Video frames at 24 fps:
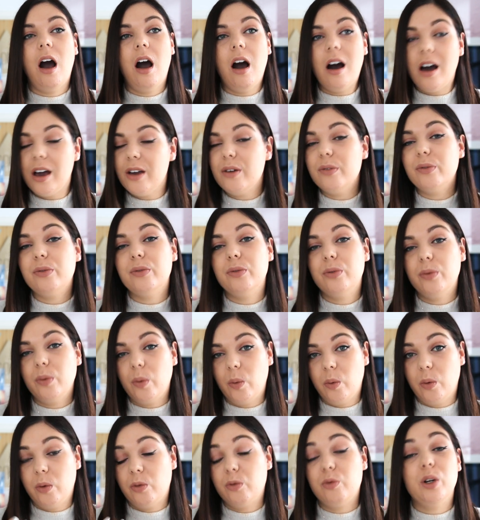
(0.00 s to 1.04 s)
I've
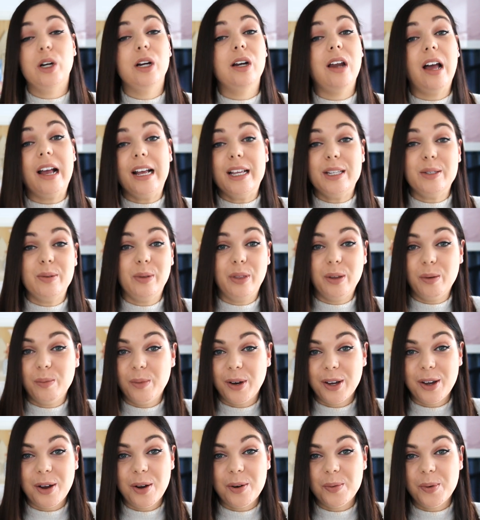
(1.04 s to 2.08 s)
realized within
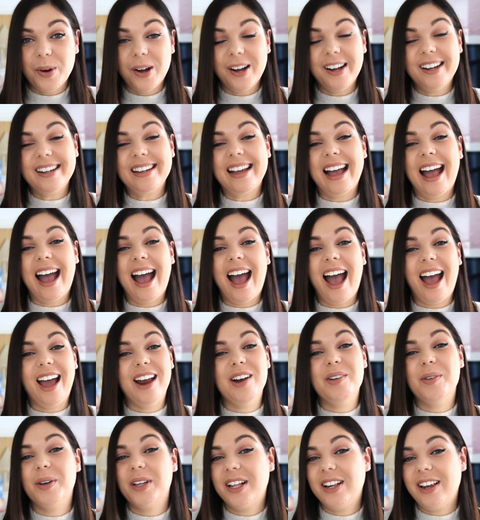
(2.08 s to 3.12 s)
my own work
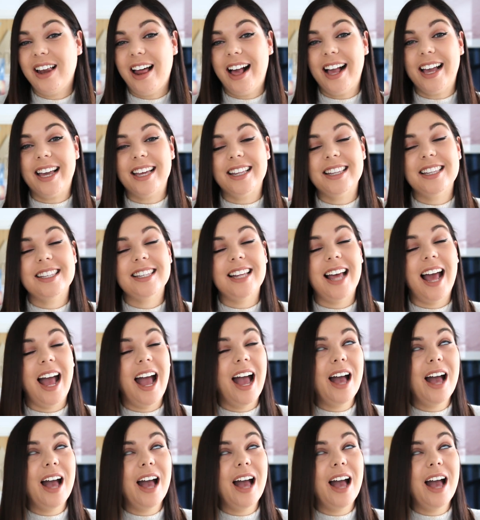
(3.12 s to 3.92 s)
and with clients